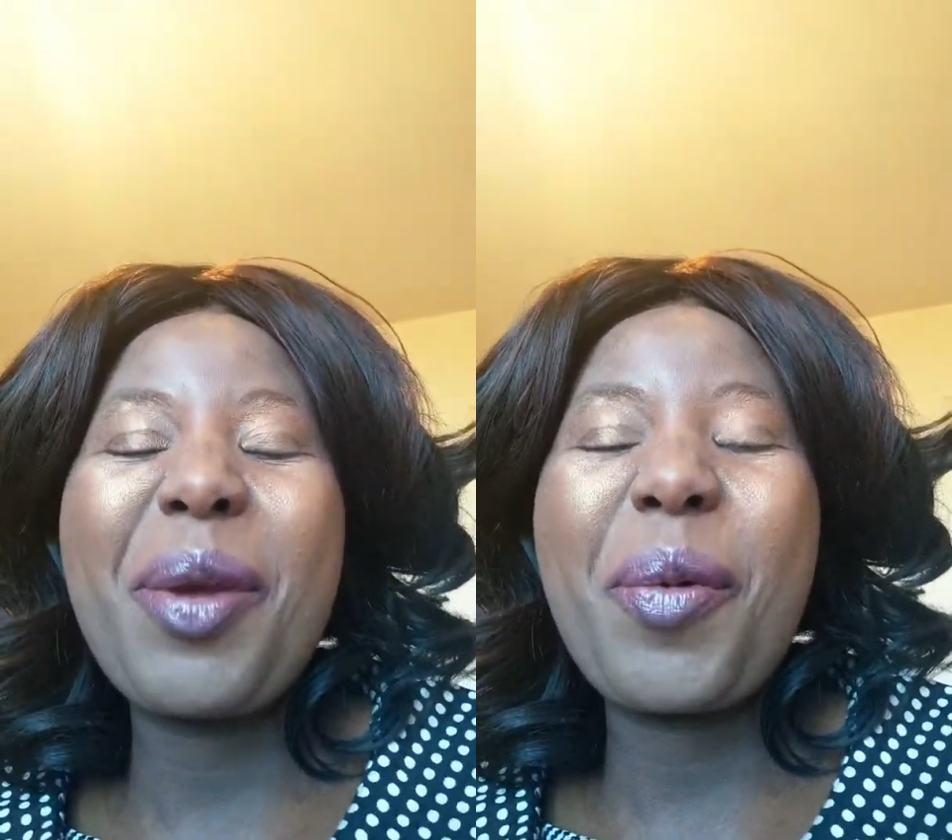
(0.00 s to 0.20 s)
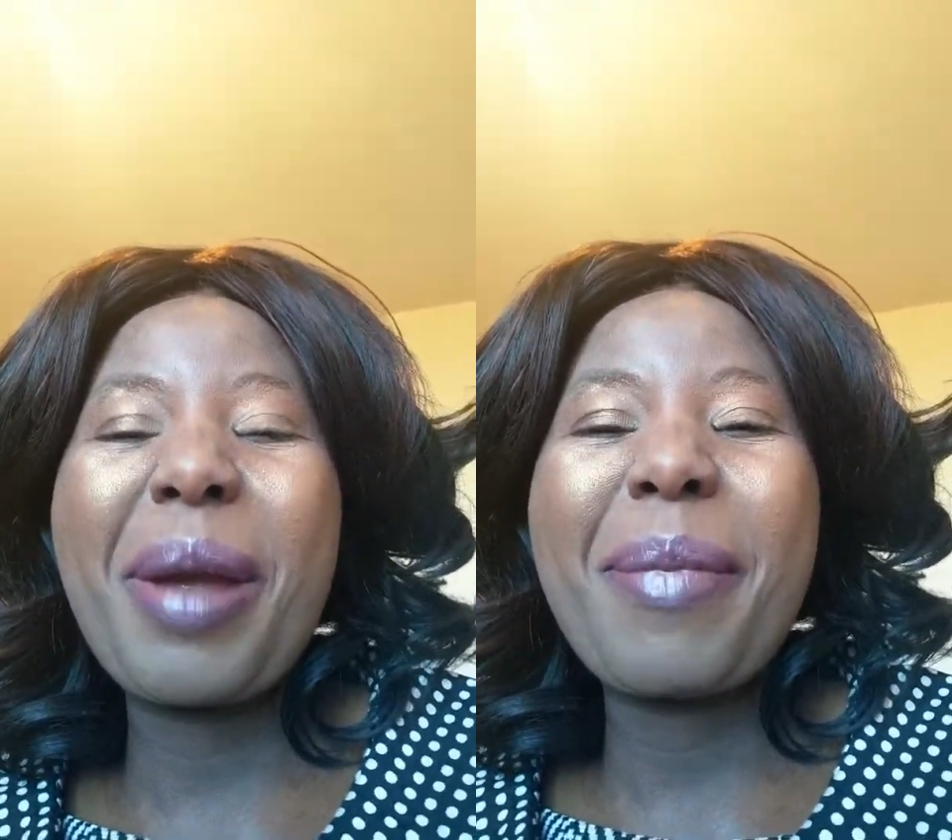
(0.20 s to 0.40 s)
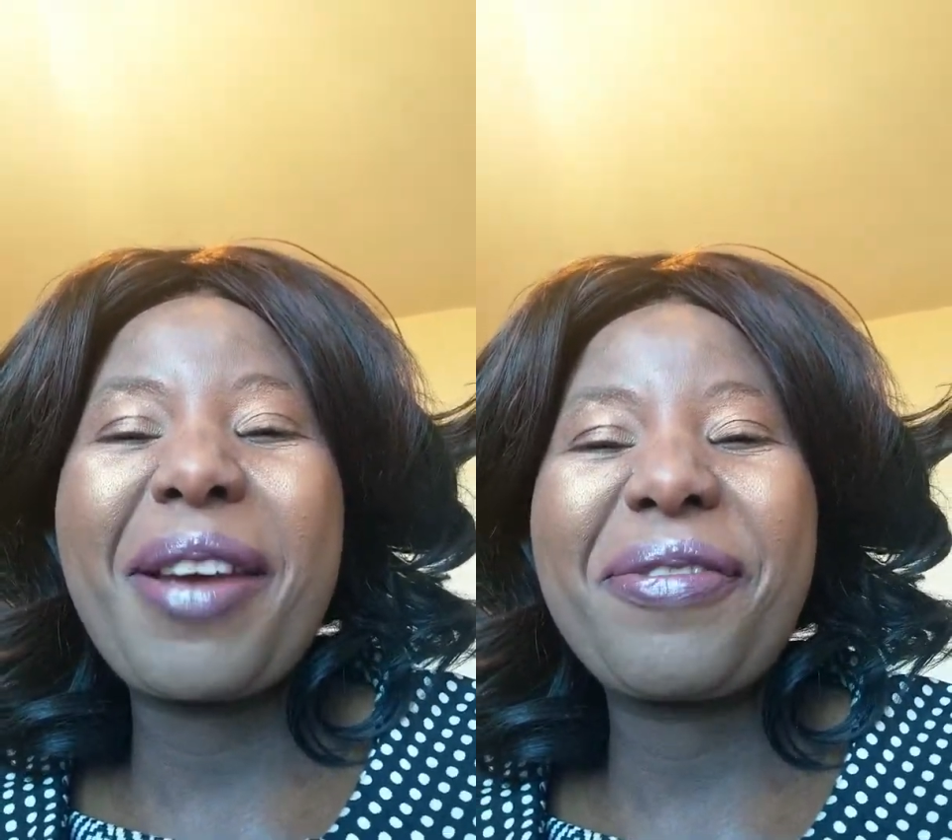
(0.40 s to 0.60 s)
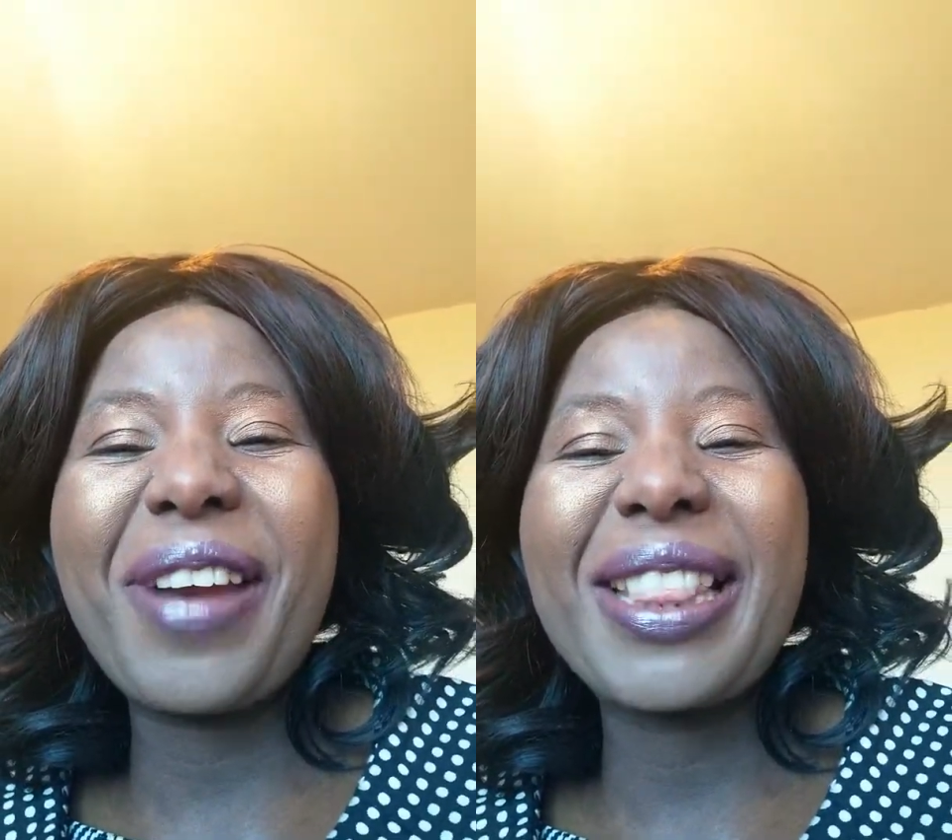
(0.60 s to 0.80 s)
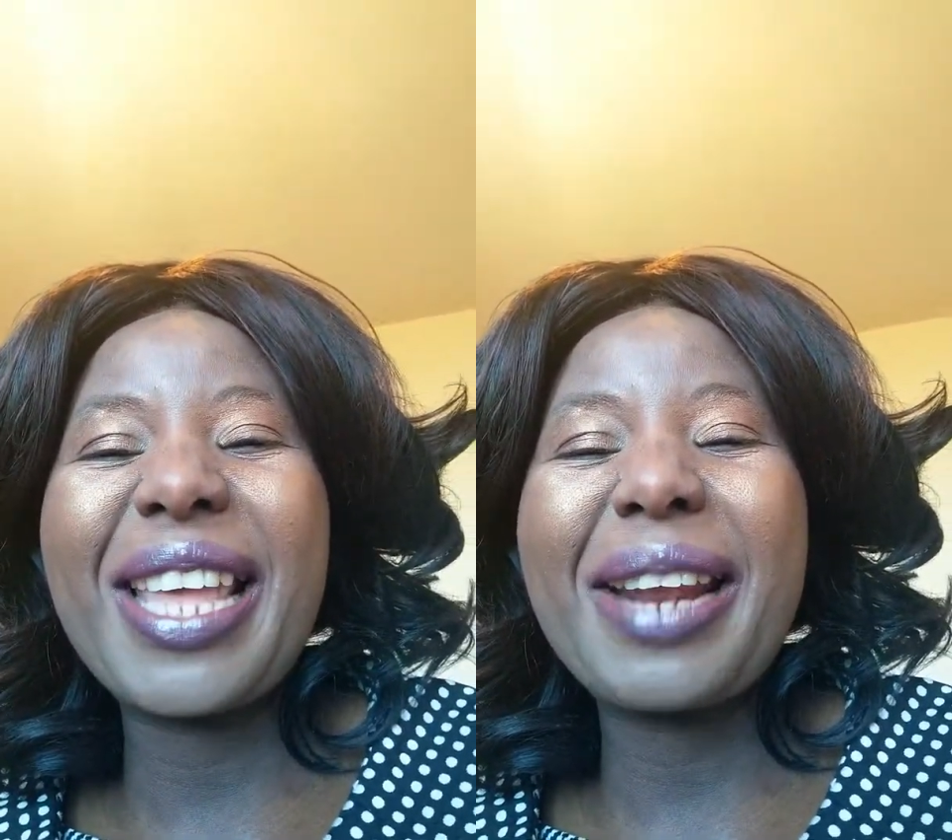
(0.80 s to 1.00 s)
where my
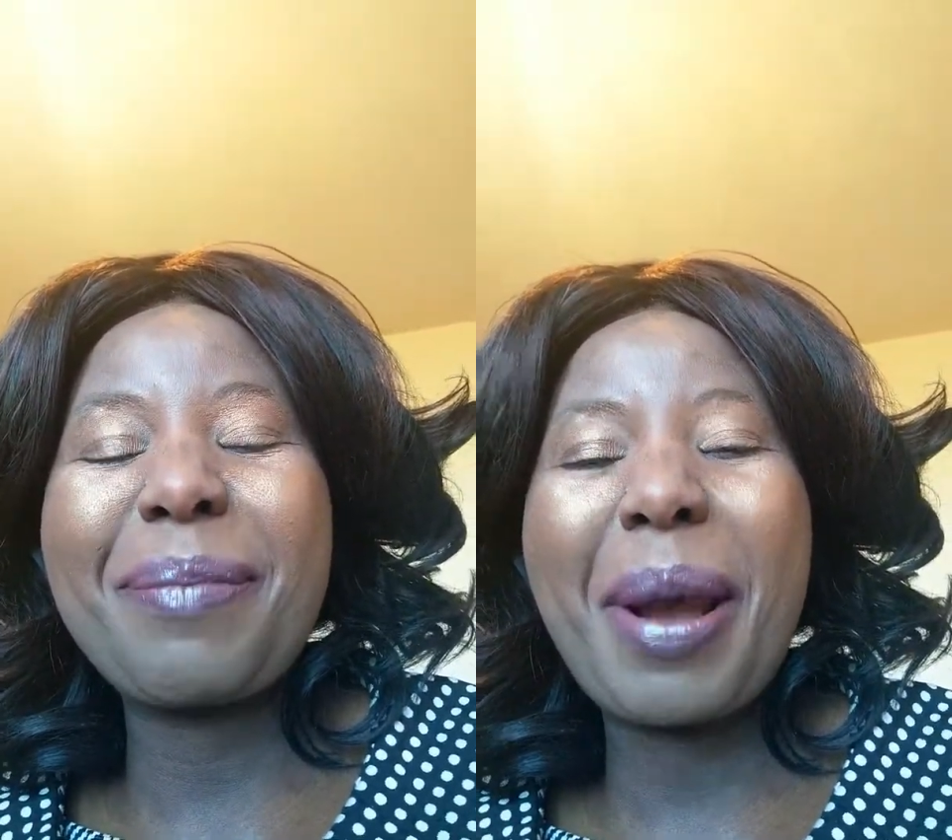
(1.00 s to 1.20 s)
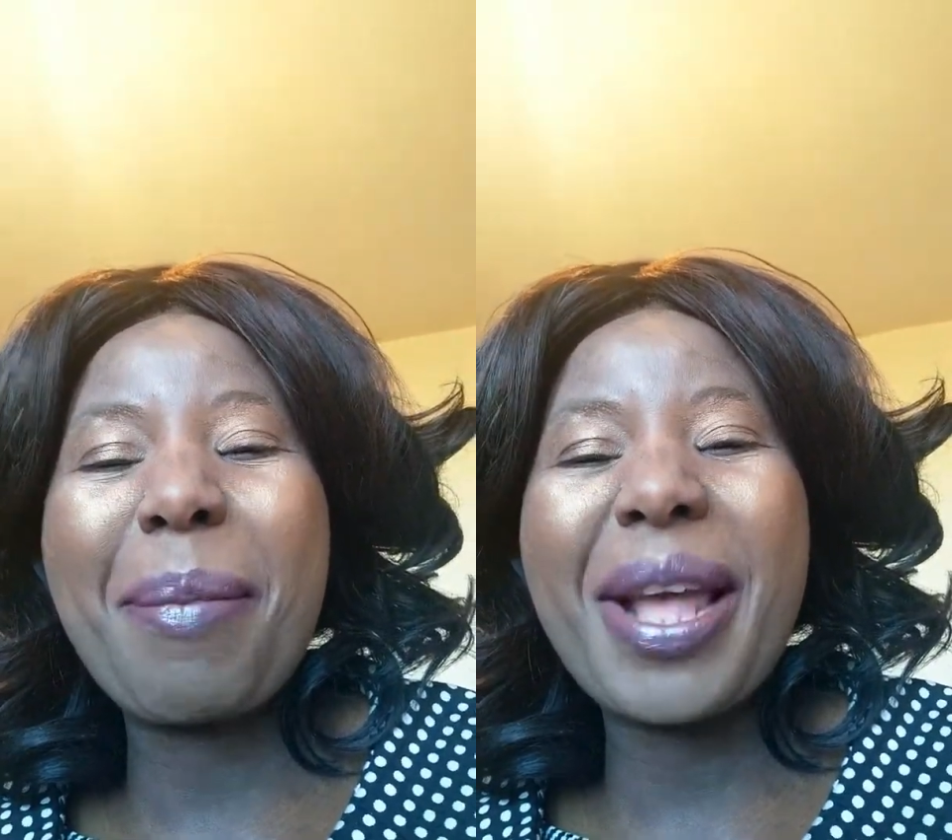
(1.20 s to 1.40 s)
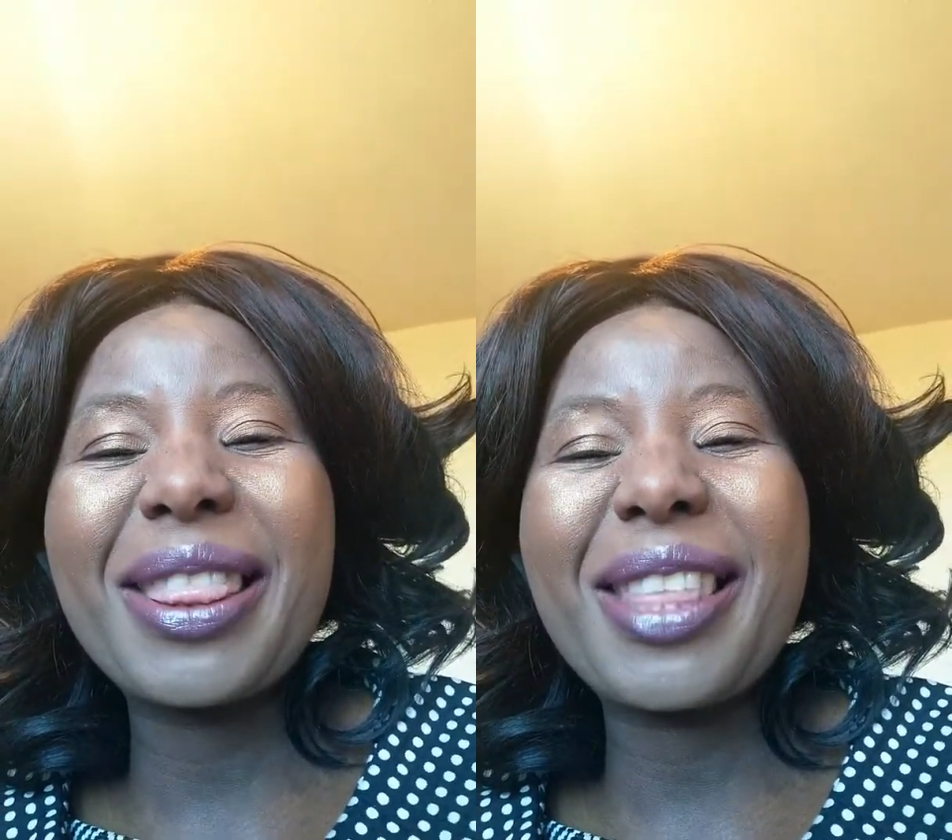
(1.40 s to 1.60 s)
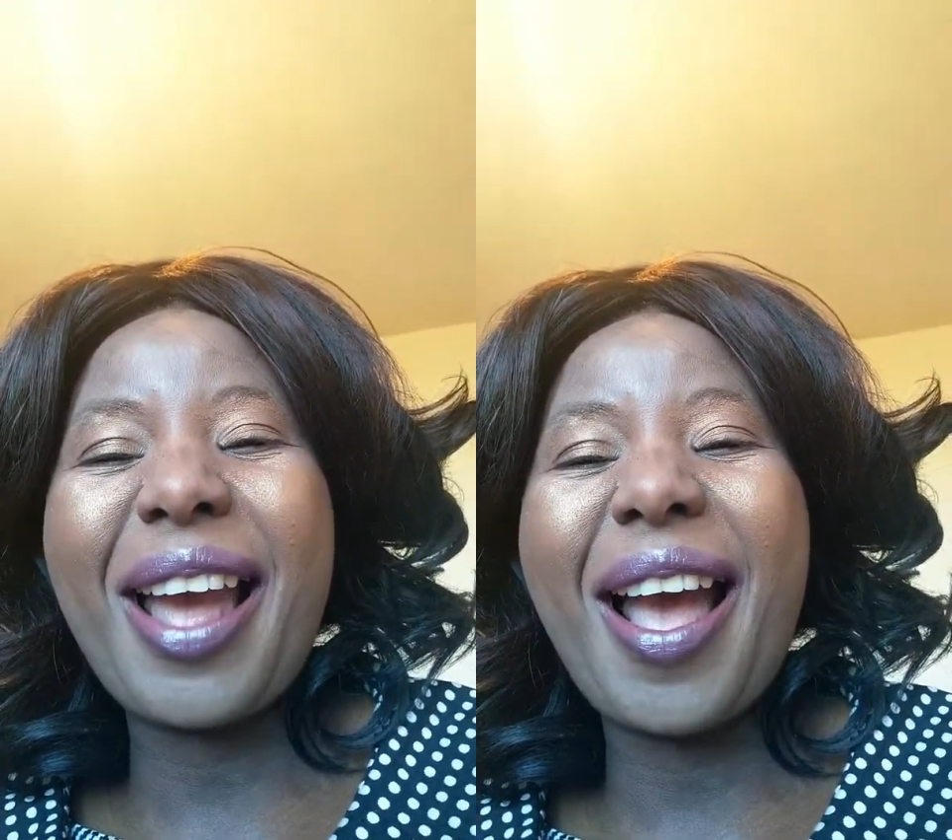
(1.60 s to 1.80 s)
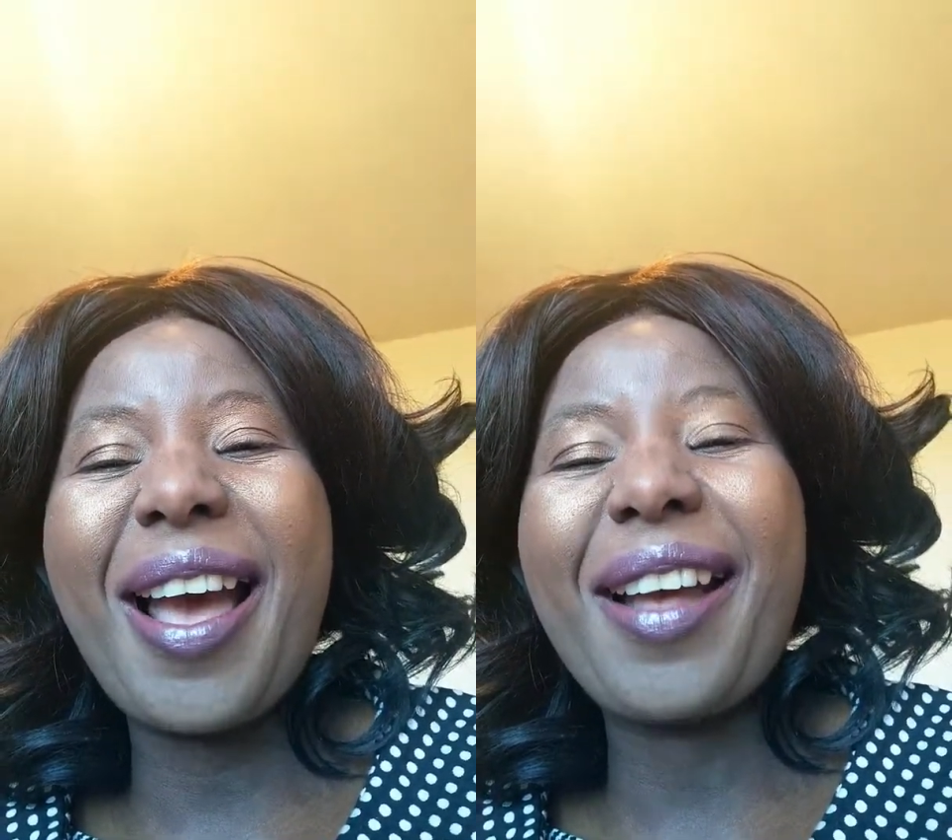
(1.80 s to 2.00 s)
father and my mother
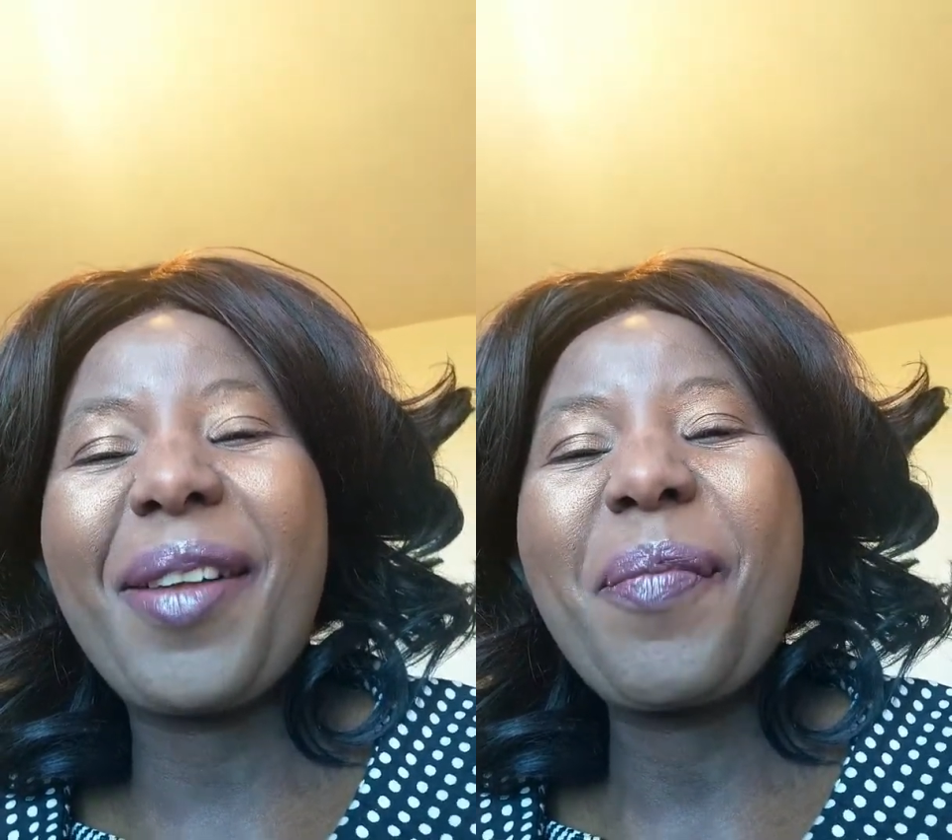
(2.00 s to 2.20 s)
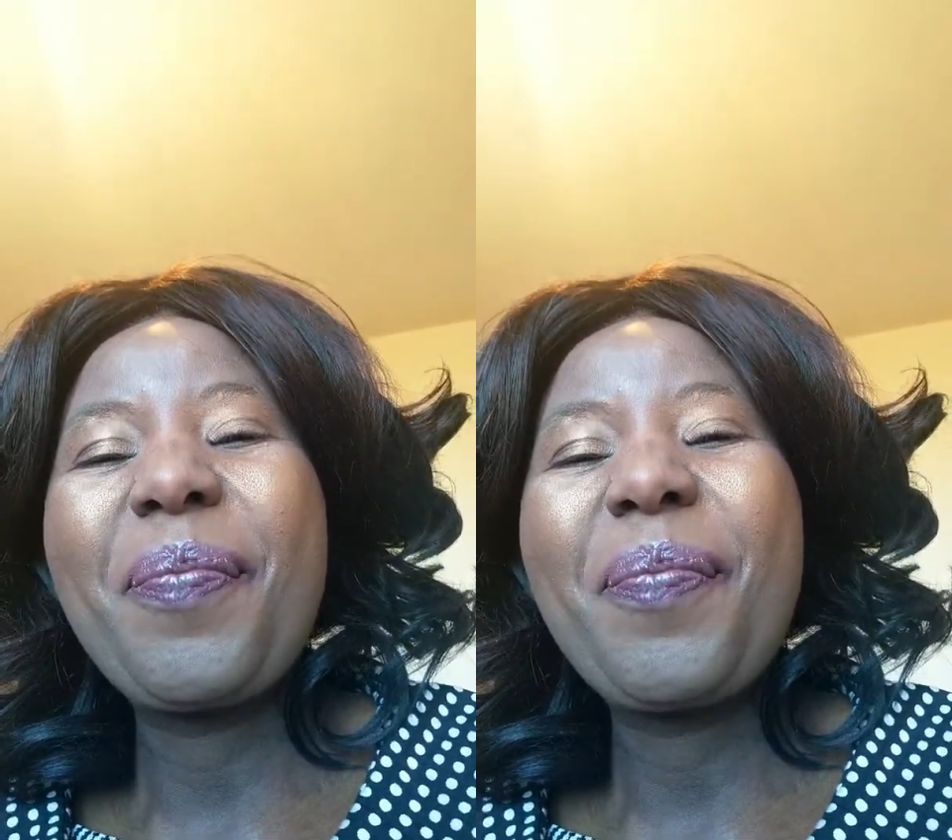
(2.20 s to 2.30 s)
are.